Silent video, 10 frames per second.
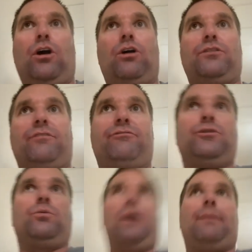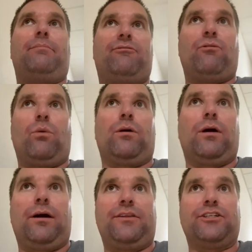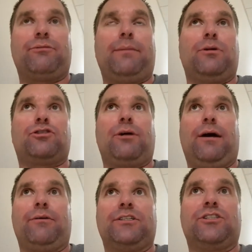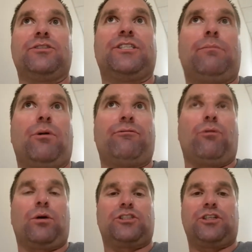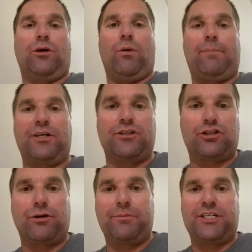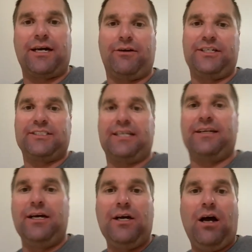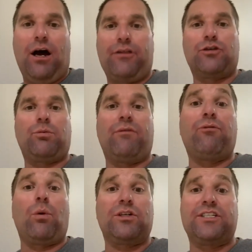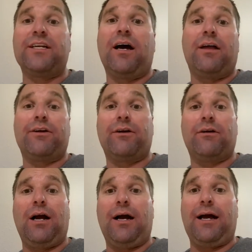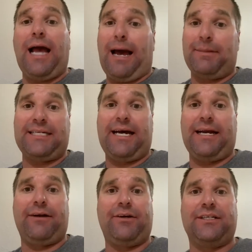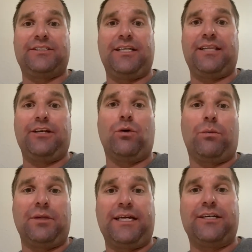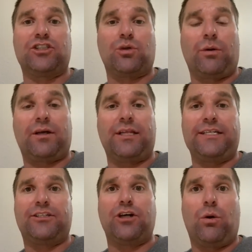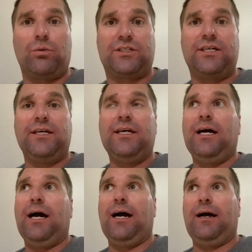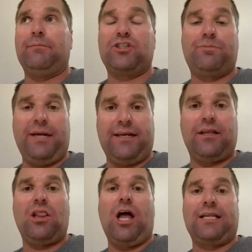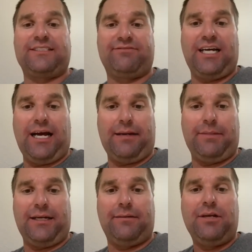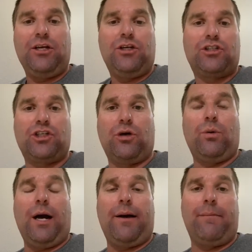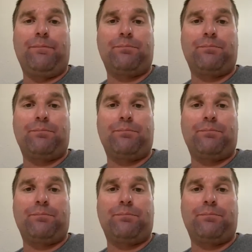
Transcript: hurt the food web for these rainbow trout. And so some were forced to go up into the tributaries, and others were forced into other habitat areas that they normally historically don't spend lots of time in. So